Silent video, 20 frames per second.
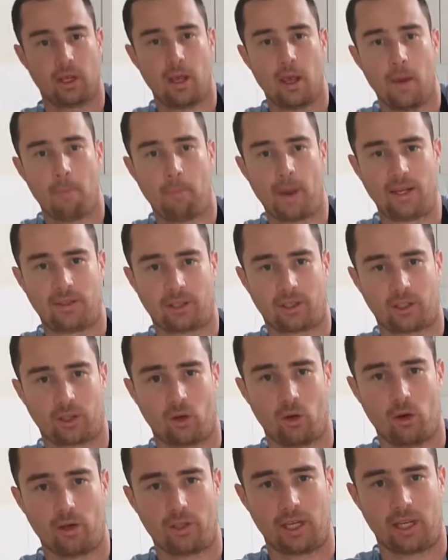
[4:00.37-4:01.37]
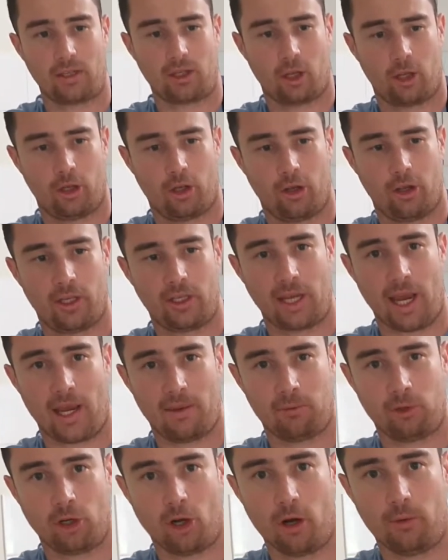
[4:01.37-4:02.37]
pizza sauce. That's going to do the same
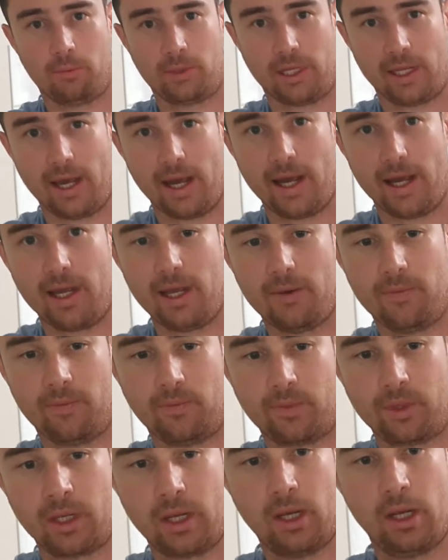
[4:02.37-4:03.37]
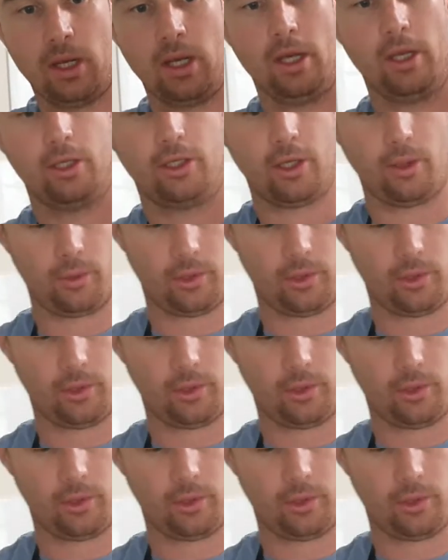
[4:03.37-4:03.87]
job today. So we're